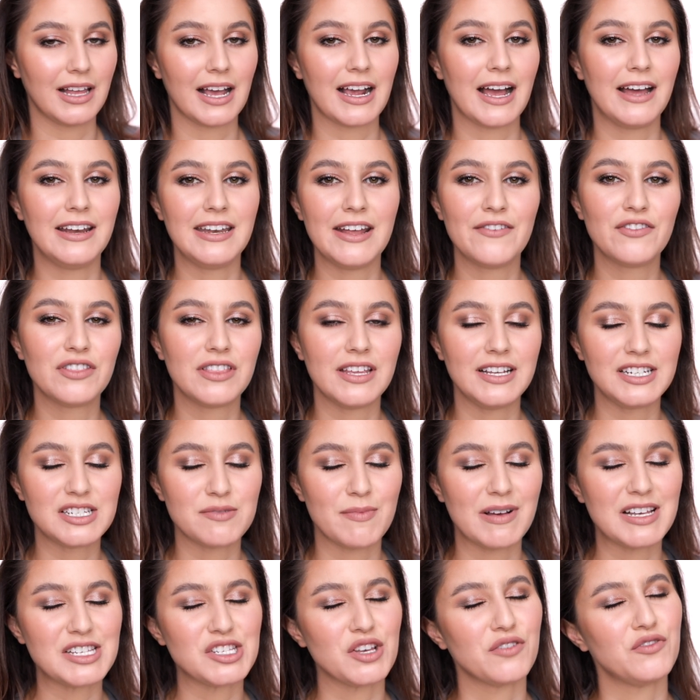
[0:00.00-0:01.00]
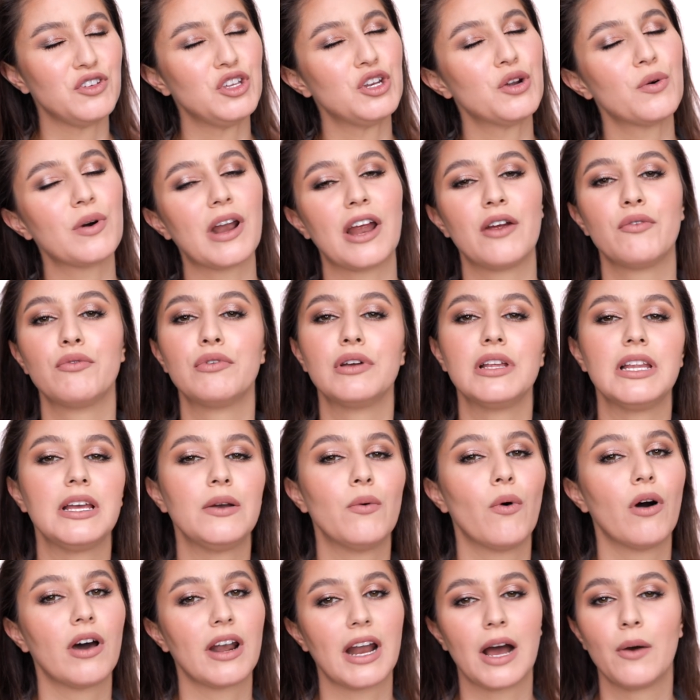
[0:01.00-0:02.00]
Like I never think to myself, you know what I
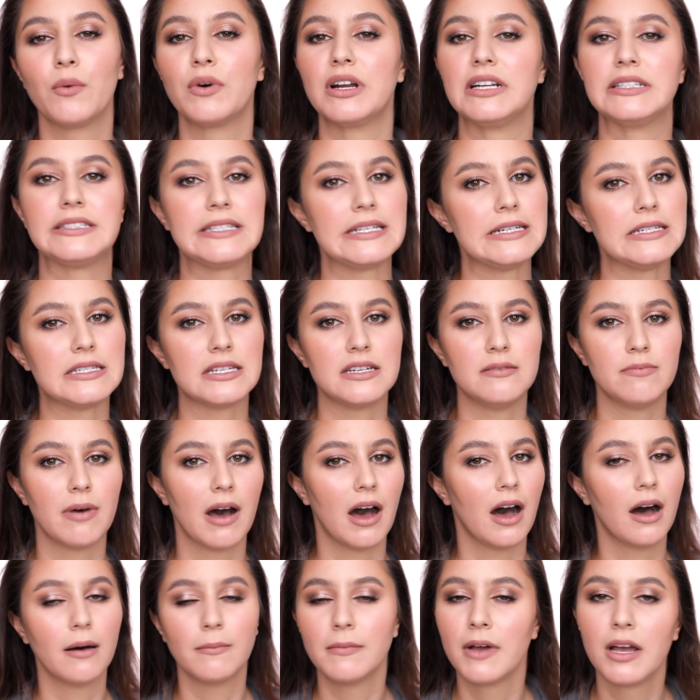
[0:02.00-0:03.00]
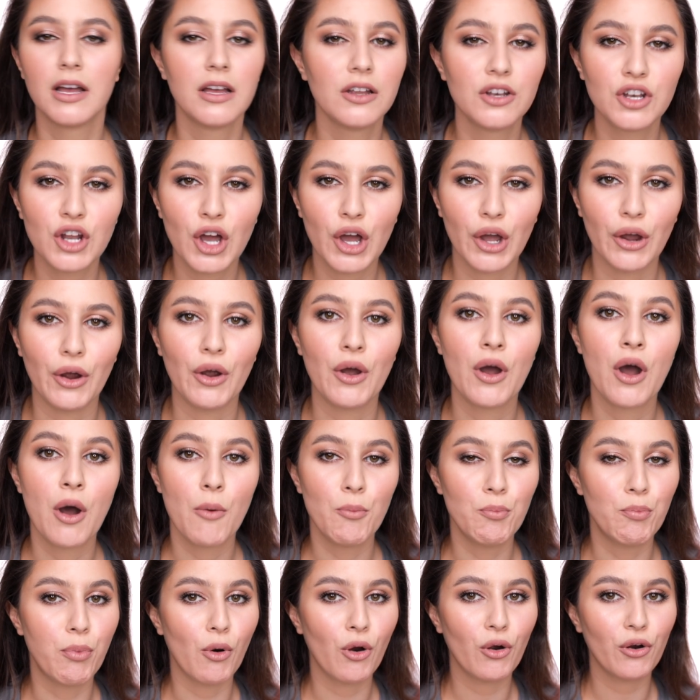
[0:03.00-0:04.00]
really want? I want a tinted balm. No,
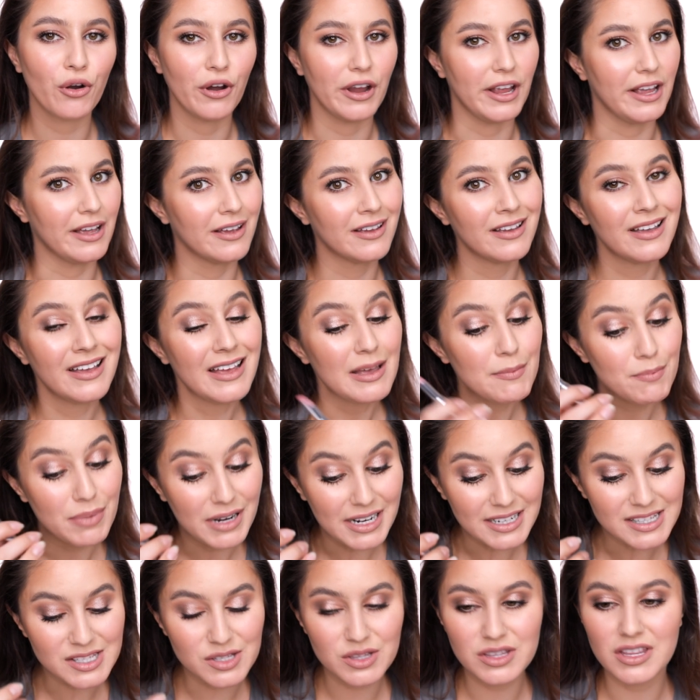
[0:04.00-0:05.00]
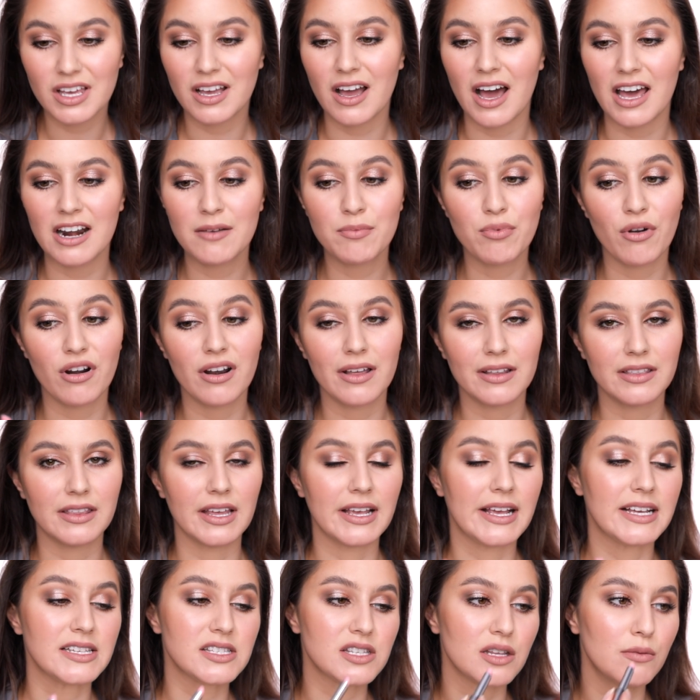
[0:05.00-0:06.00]
boring. But it's the kind of product
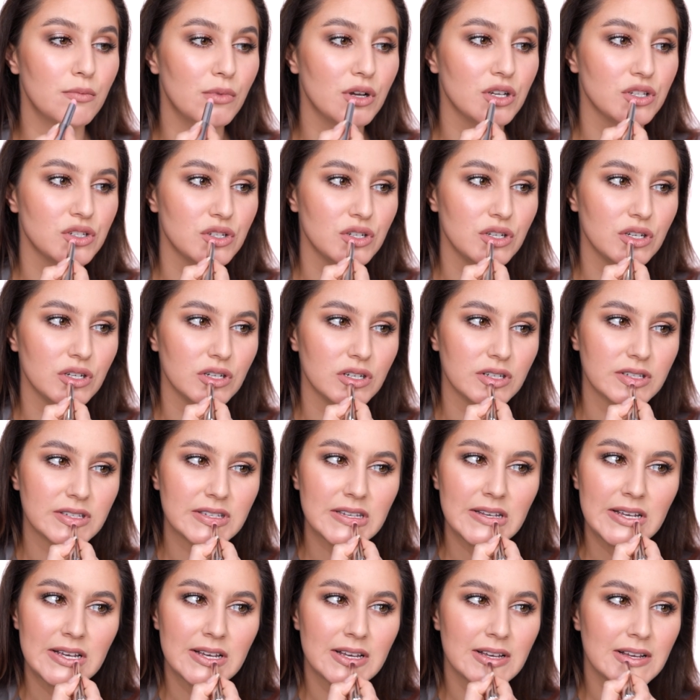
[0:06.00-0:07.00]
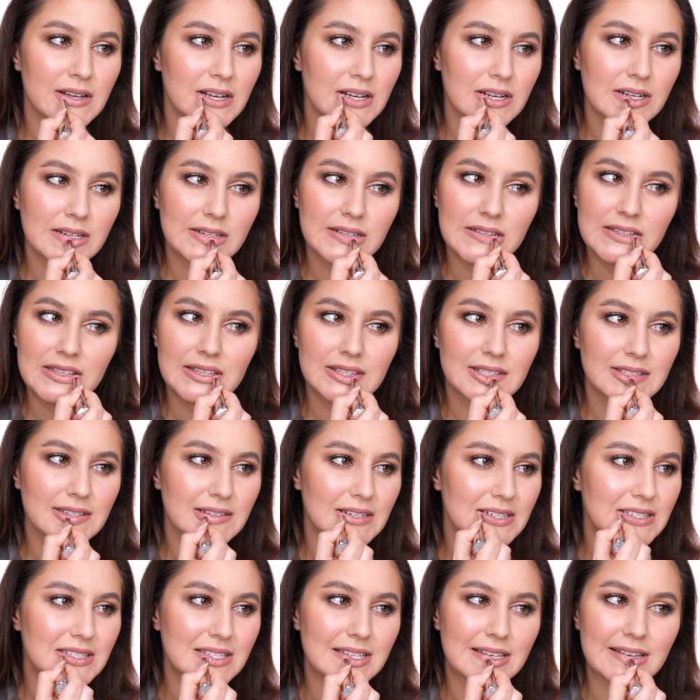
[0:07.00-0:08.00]
that gets the most use.
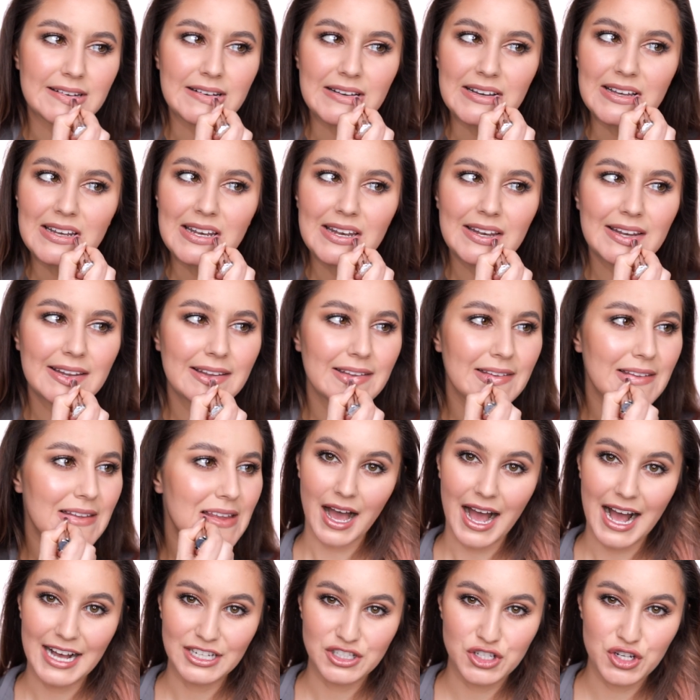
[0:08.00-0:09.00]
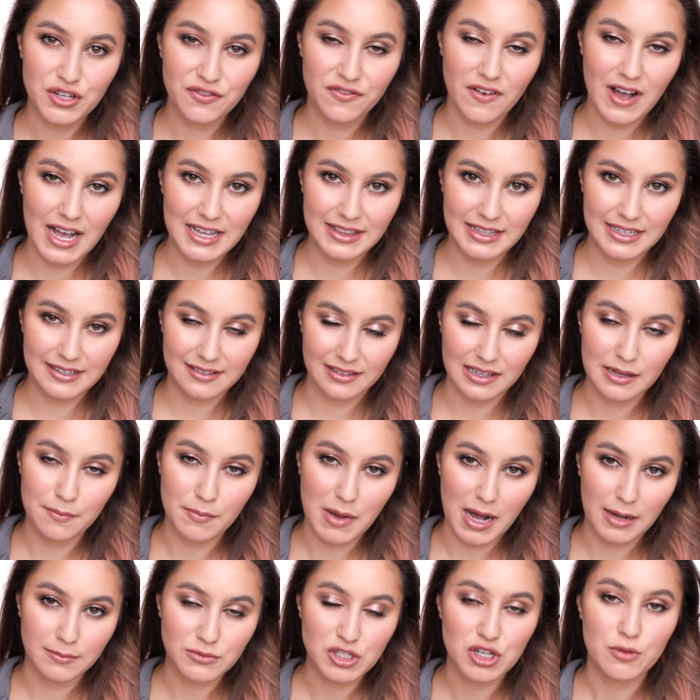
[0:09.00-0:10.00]
Toss that on. I do find this
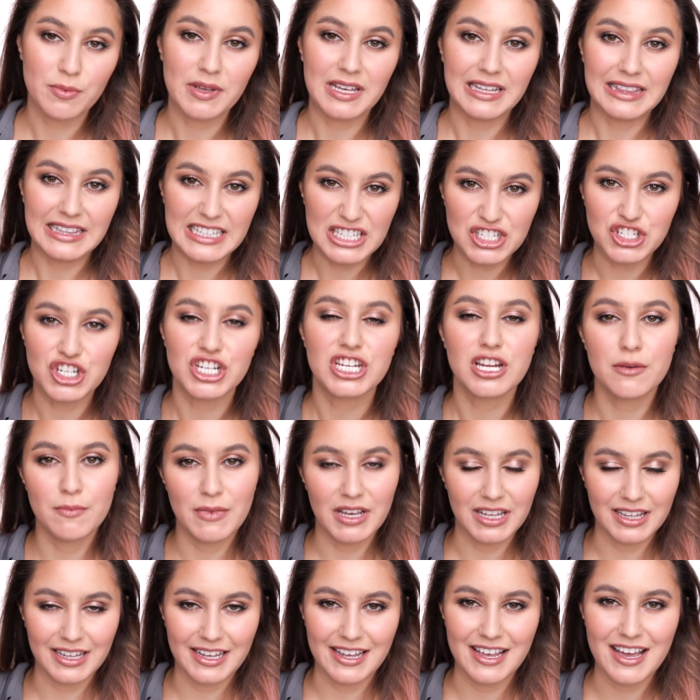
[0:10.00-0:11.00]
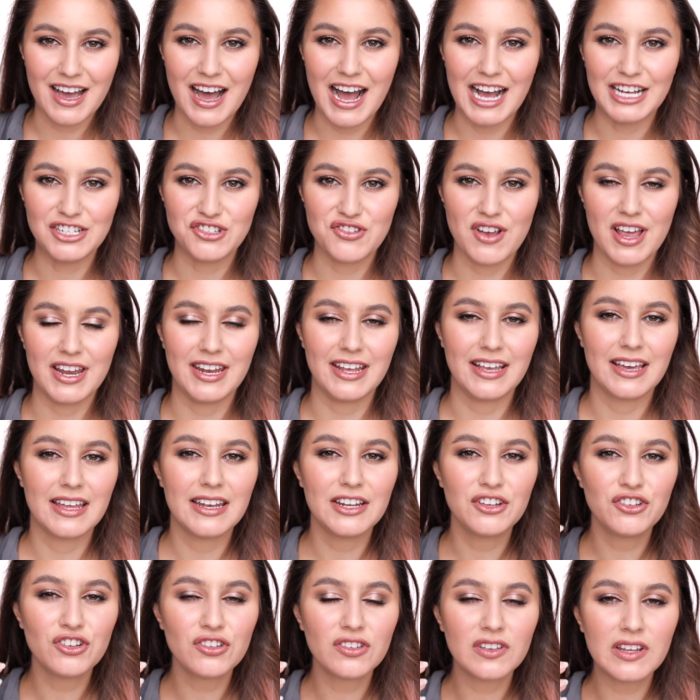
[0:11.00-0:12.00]
lip balm to be legitimately hydrating,
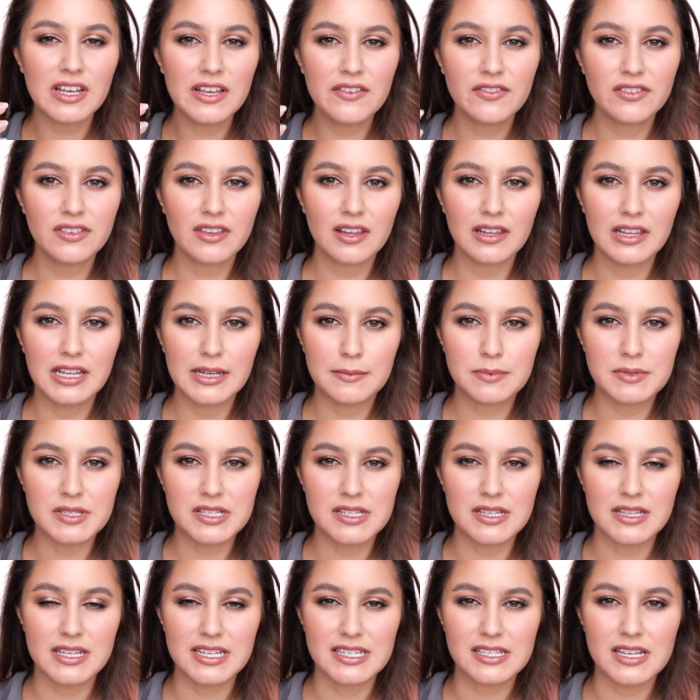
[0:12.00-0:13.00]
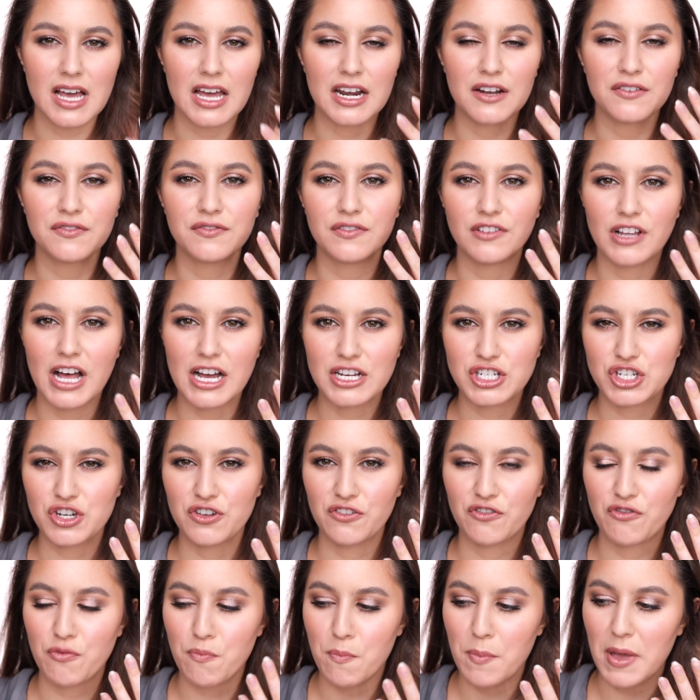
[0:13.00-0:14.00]
and it just gives the lips this kind of flush
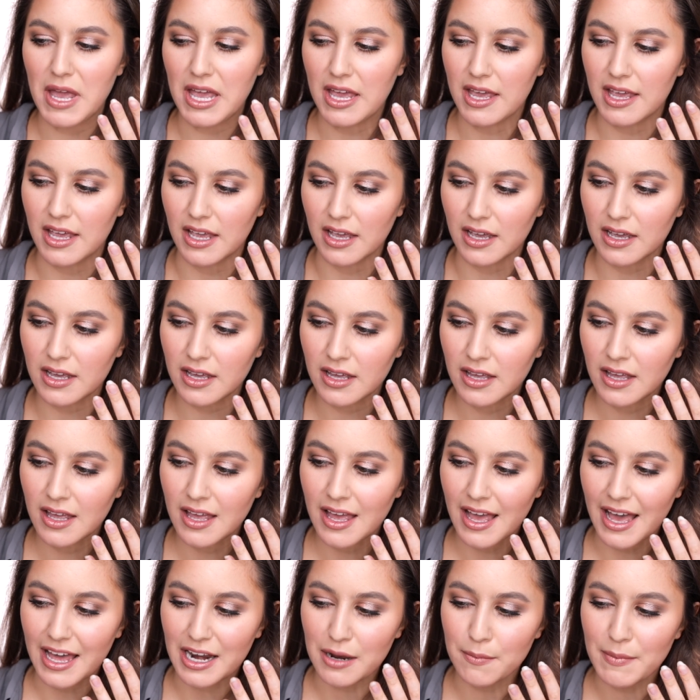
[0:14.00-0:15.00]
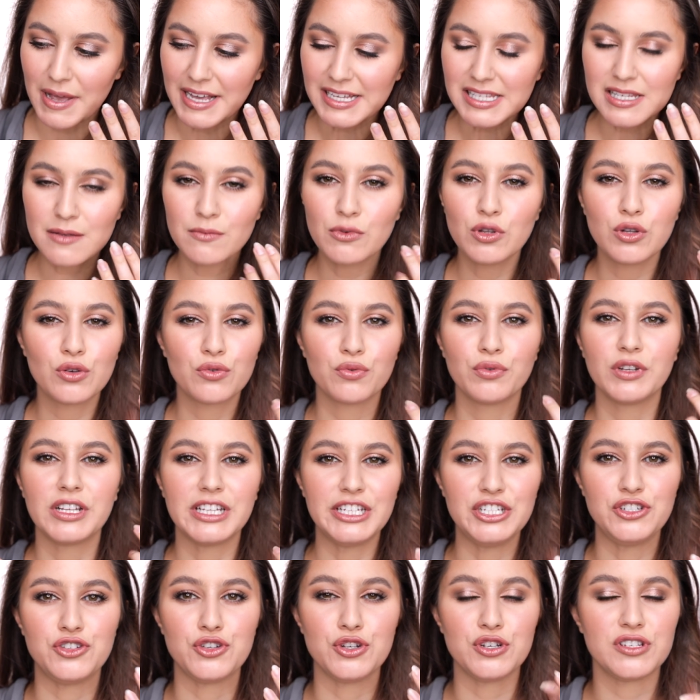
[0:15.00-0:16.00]
of pink, and it makes them look
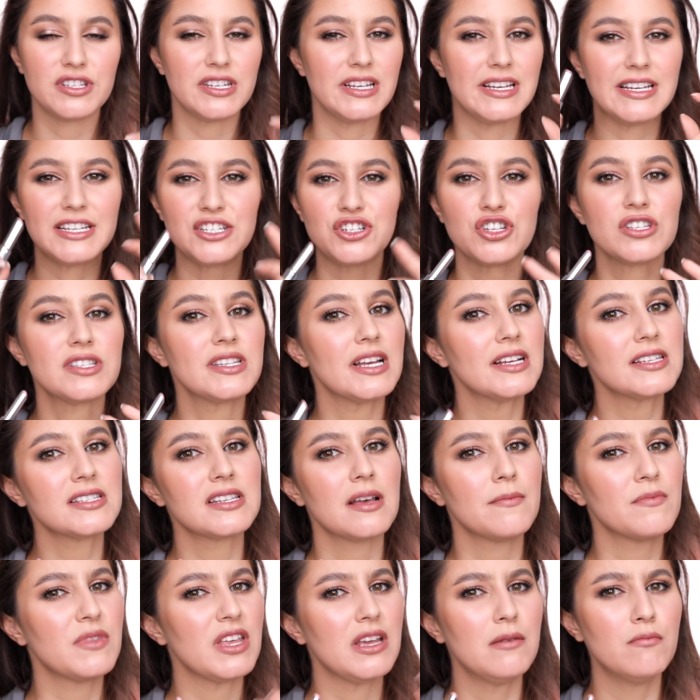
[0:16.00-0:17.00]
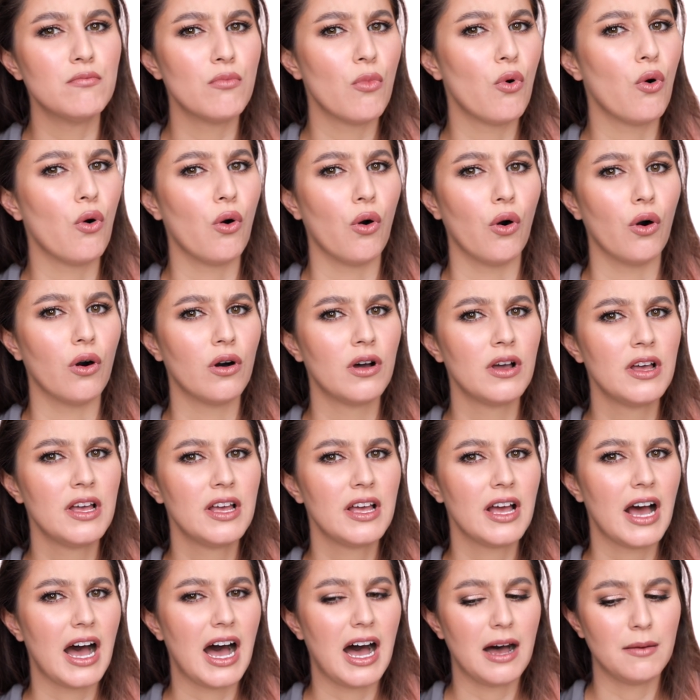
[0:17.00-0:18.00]
really juicy. It just does something more
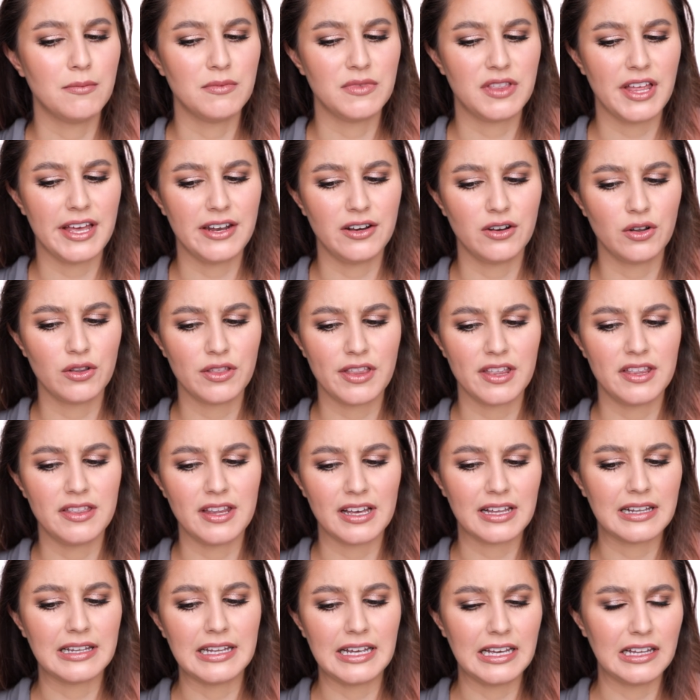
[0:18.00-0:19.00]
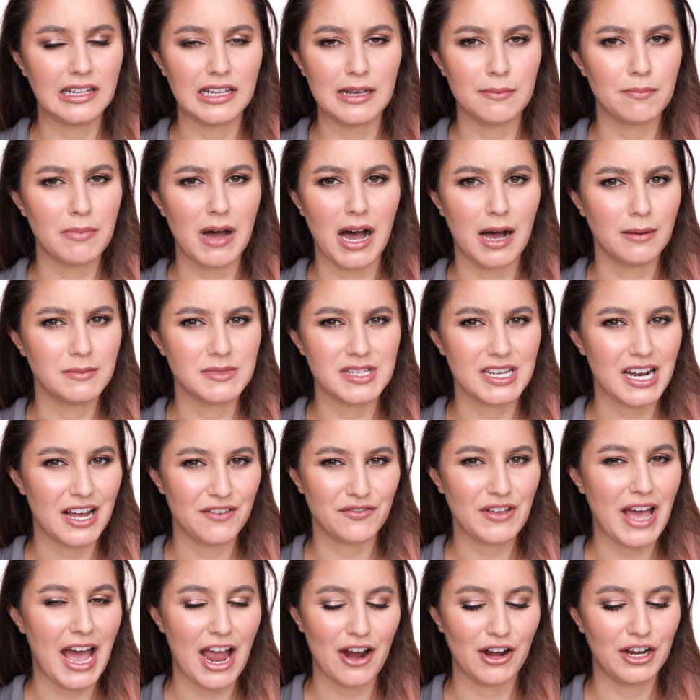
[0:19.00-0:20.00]
than the clear lip balms that
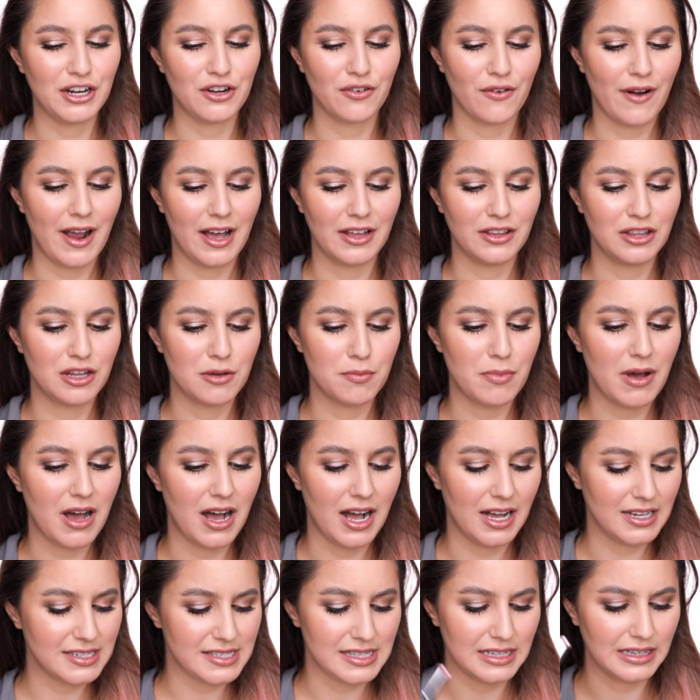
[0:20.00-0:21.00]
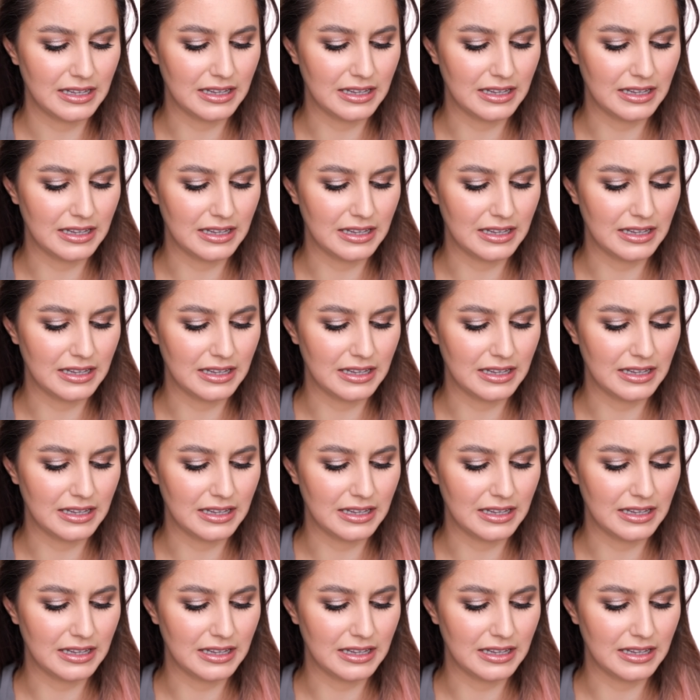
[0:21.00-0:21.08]
I've carried around in the past.